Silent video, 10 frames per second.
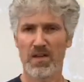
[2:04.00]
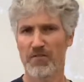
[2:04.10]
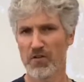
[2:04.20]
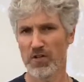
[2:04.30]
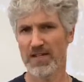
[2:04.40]

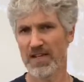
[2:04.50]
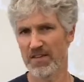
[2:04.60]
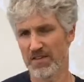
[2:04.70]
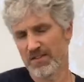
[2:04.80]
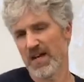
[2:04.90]
If you look
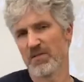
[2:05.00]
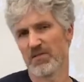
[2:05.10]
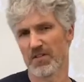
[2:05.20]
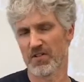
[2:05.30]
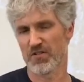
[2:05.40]
at the time
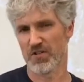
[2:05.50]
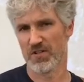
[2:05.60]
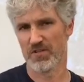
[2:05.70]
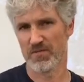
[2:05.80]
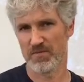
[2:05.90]

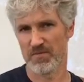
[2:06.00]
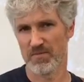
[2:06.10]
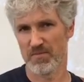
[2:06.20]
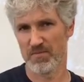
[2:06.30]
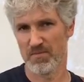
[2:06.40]
signature,
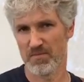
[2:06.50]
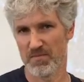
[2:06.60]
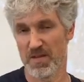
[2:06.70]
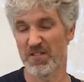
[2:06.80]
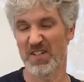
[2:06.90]

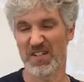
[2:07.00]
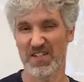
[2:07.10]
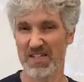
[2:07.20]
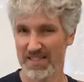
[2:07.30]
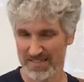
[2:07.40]
it's
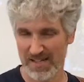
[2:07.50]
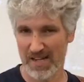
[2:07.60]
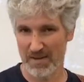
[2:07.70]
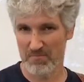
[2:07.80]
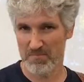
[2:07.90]
in cut
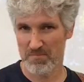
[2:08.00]
time.